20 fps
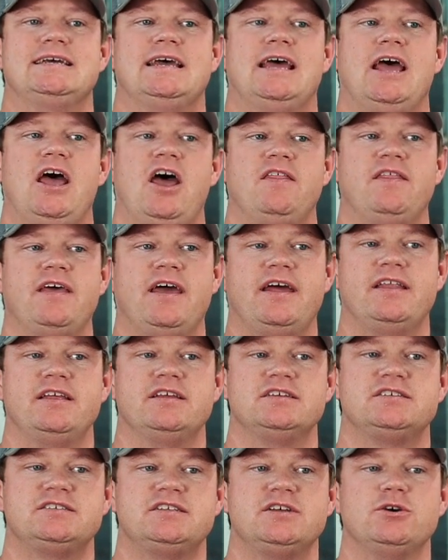that
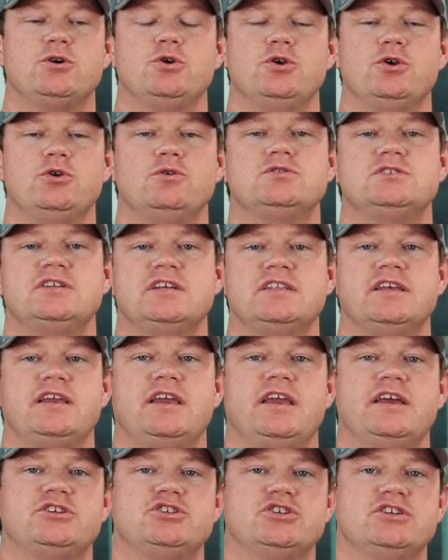is still used in the
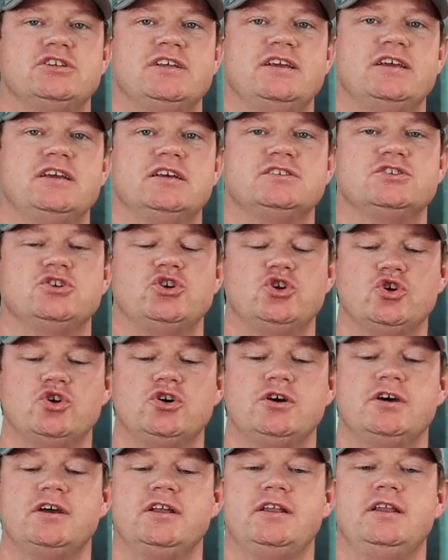kitchen is
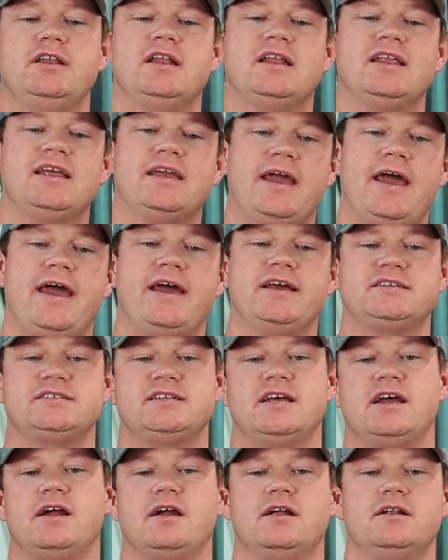good
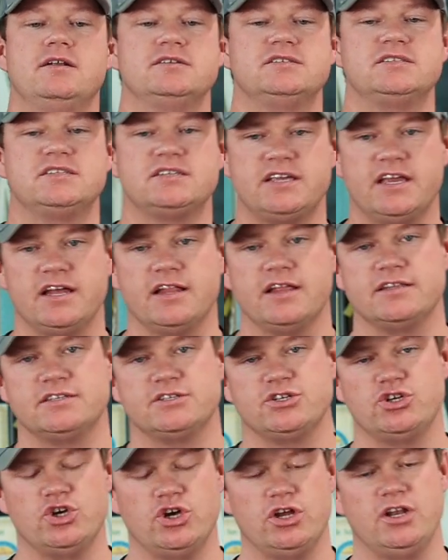cast iron
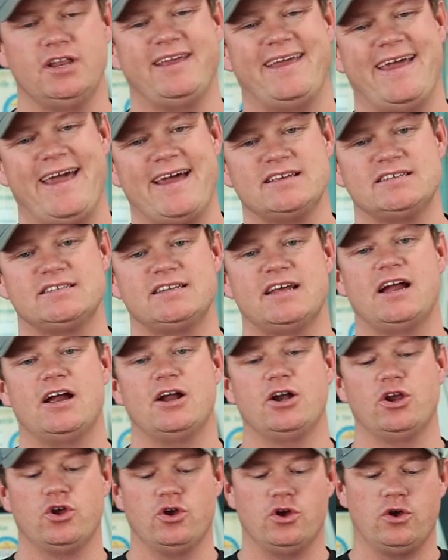skillets, good cast
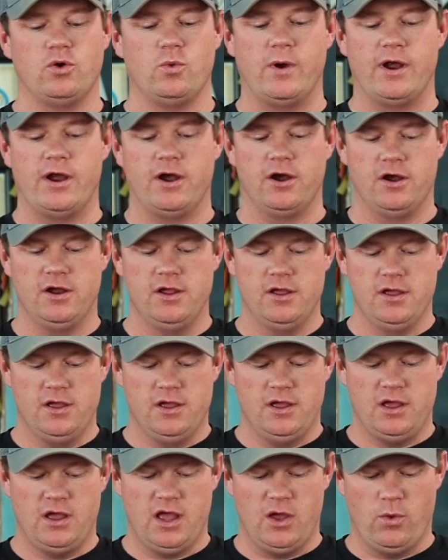iron cookware.
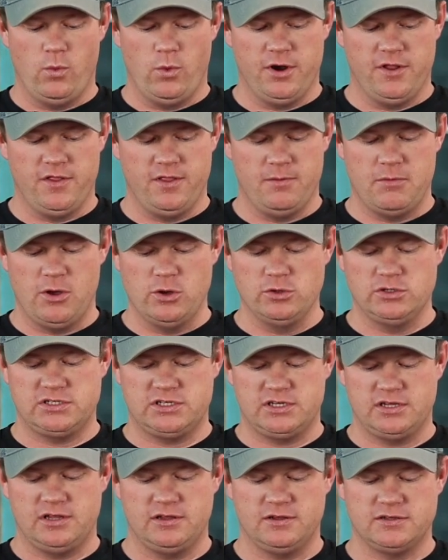One of the
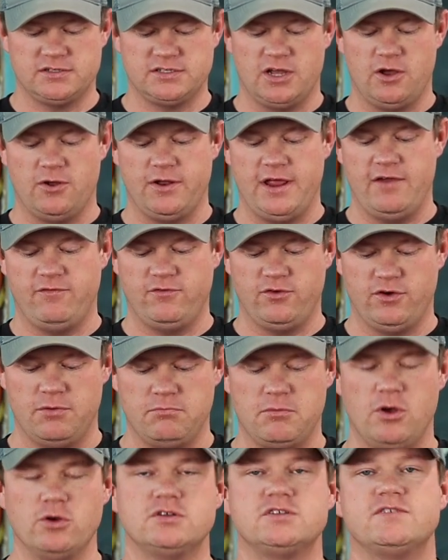most sought after
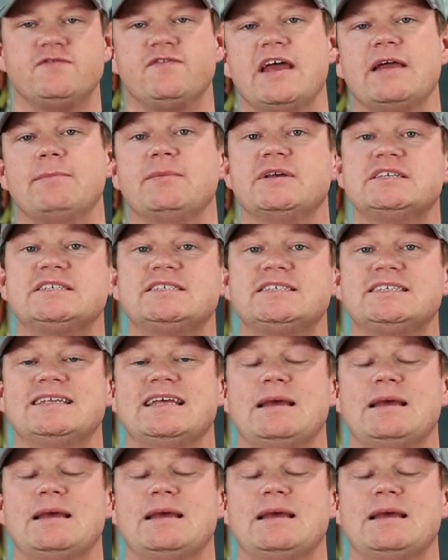and most famous